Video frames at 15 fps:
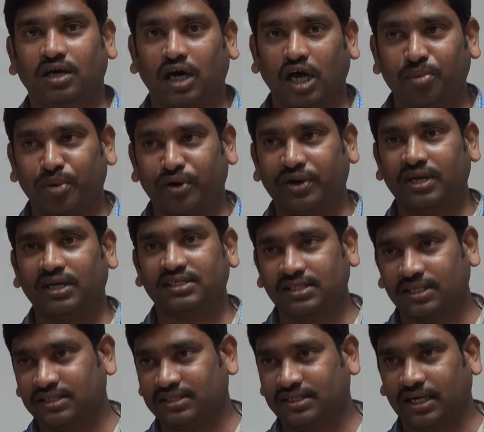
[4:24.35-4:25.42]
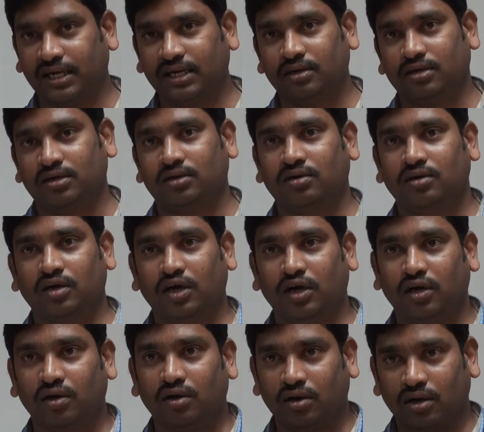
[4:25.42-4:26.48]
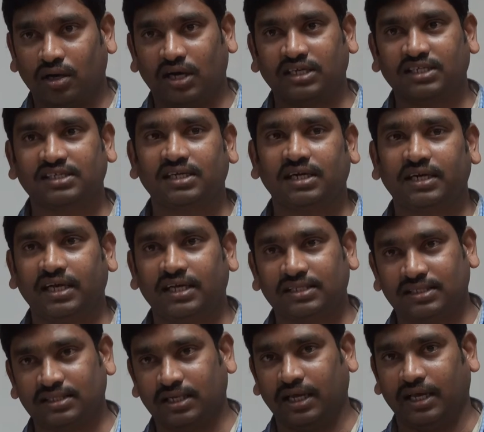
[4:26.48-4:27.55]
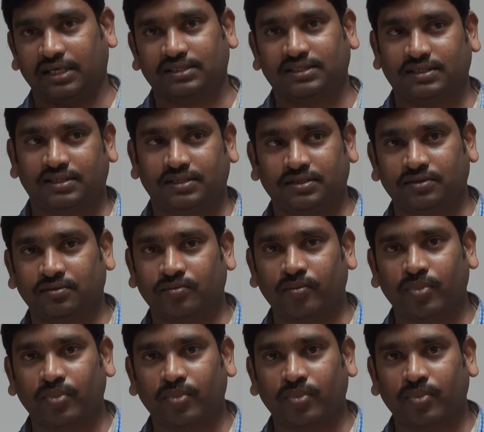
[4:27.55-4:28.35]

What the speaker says: Hypotenuse is z, adjacent is x.